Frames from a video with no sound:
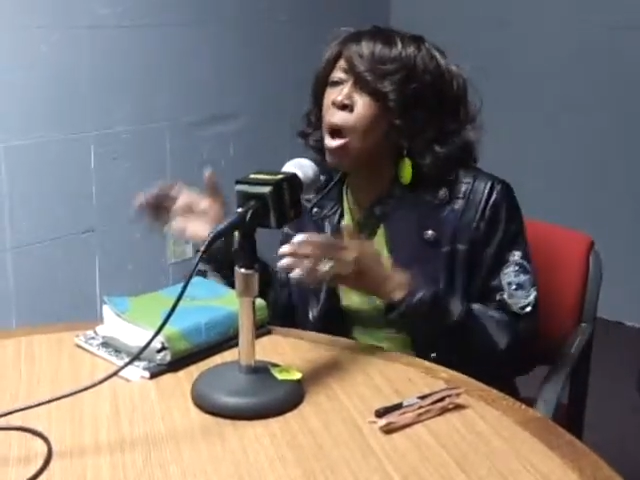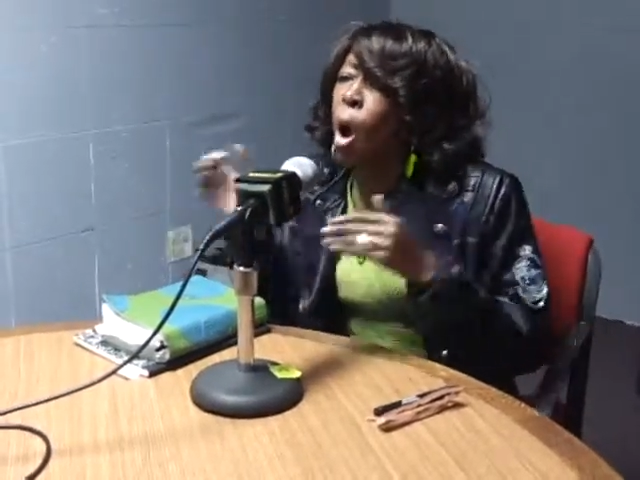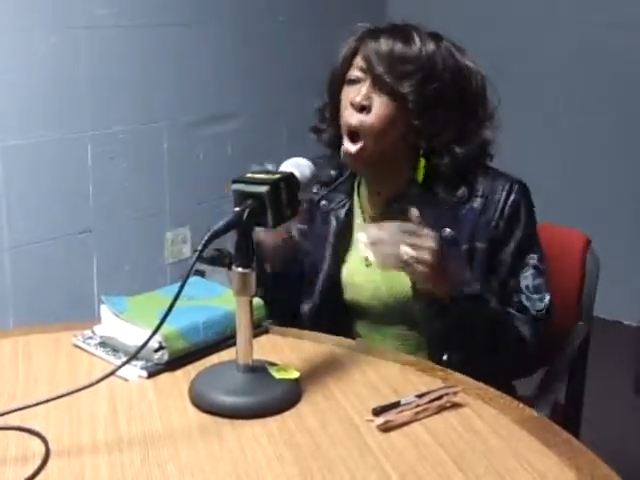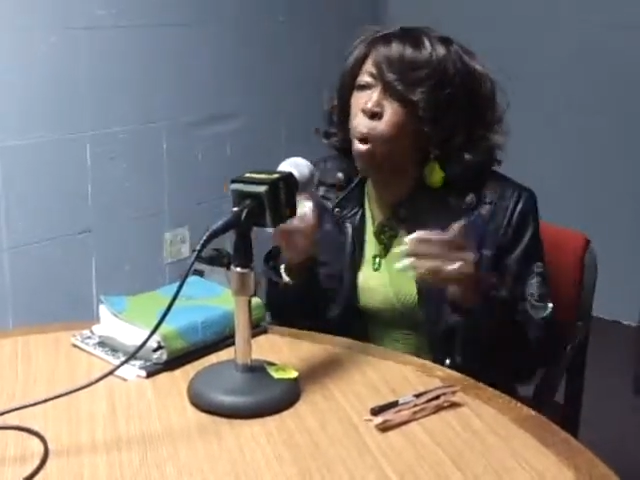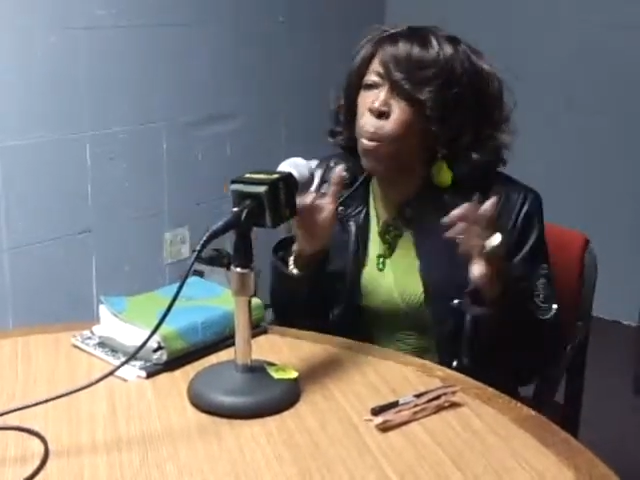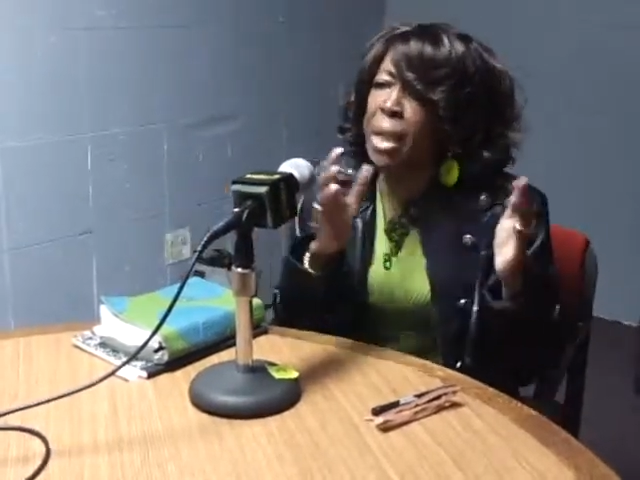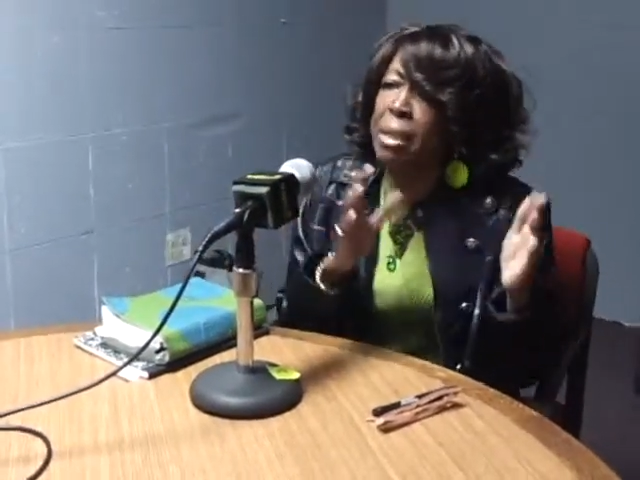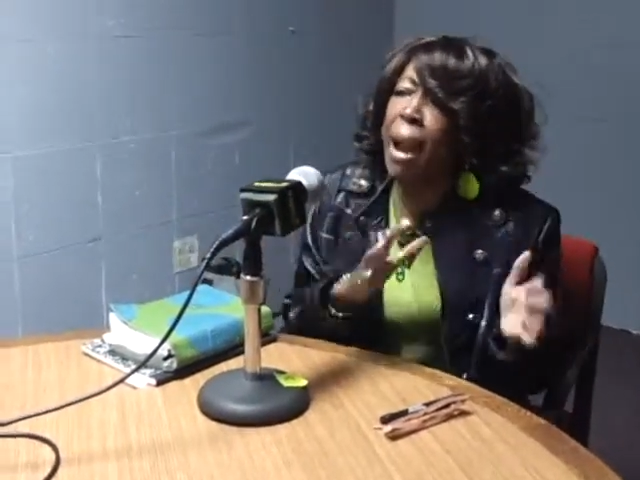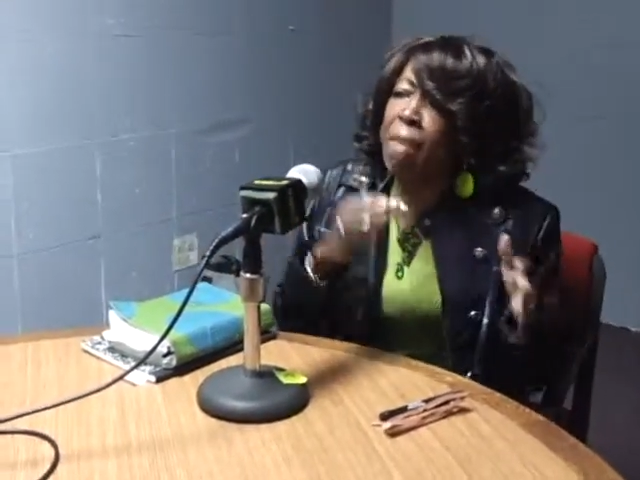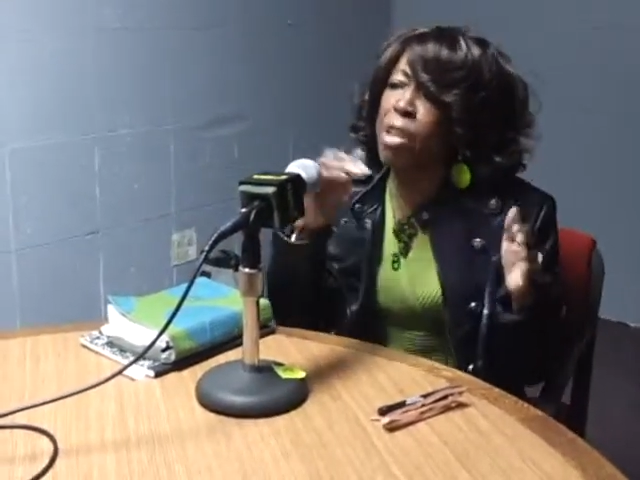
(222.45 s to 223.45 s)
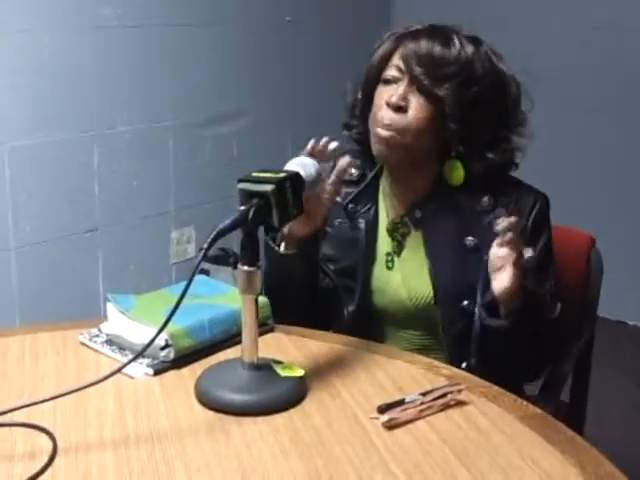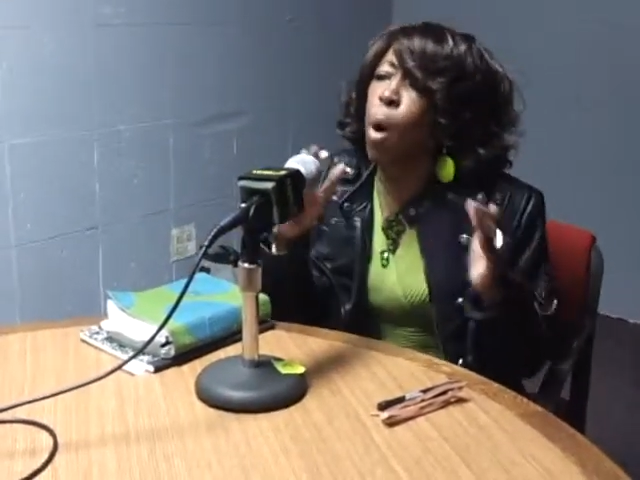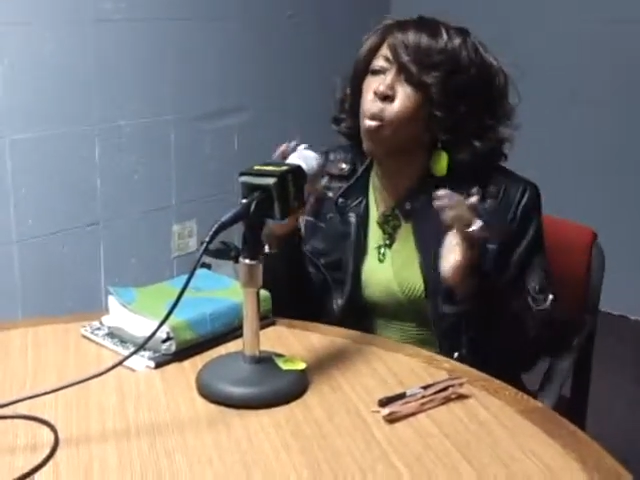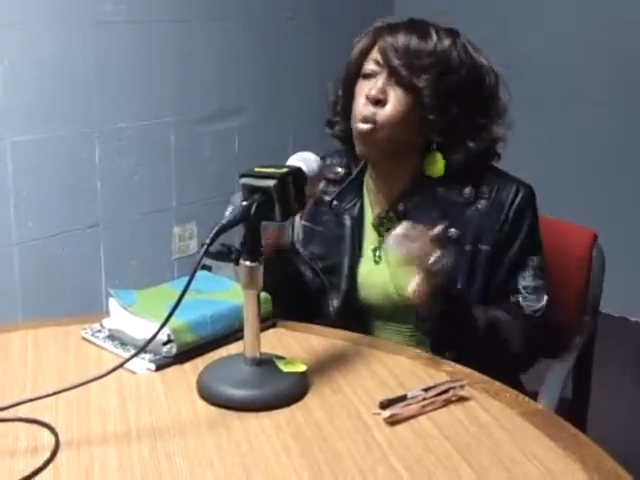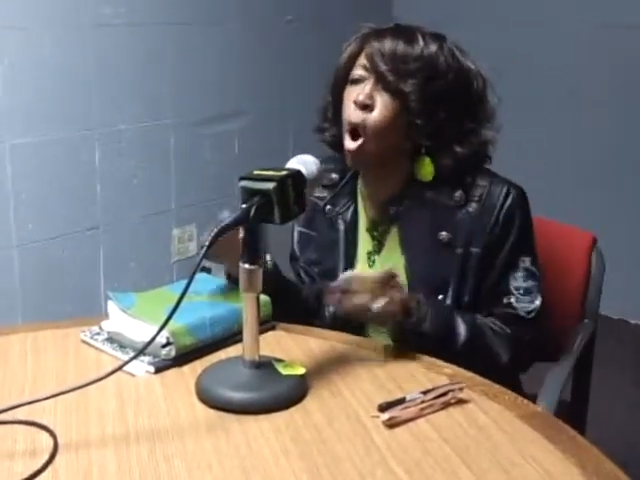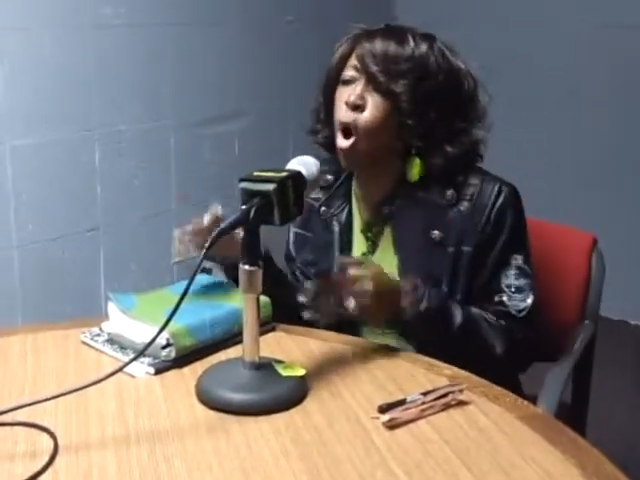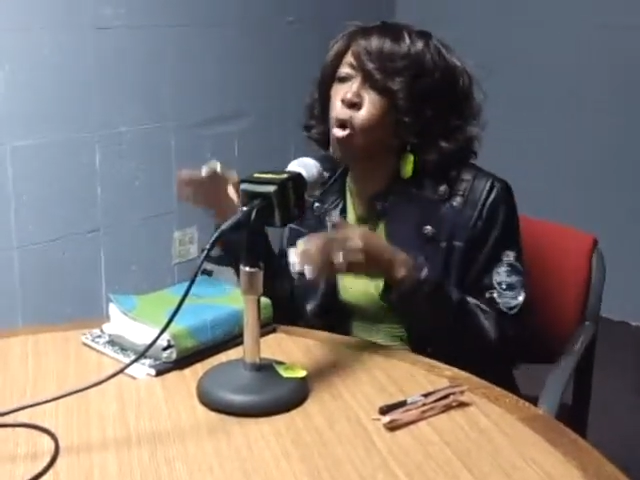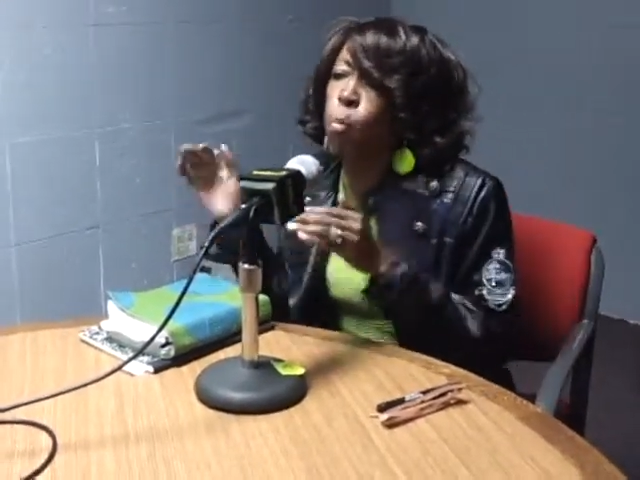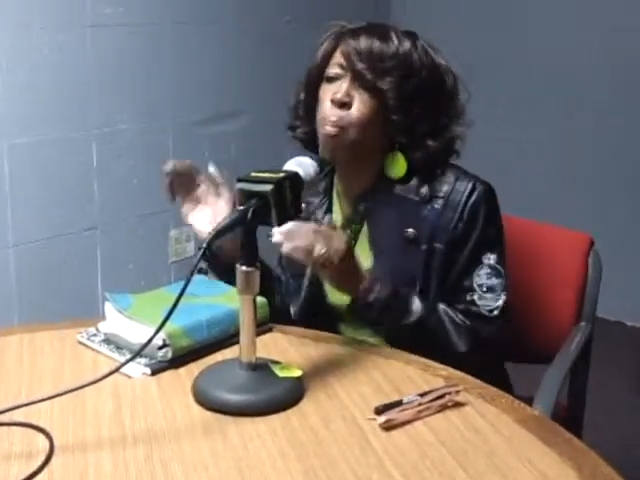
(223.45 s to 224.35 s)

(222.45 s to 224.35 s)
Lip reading: always gave them a road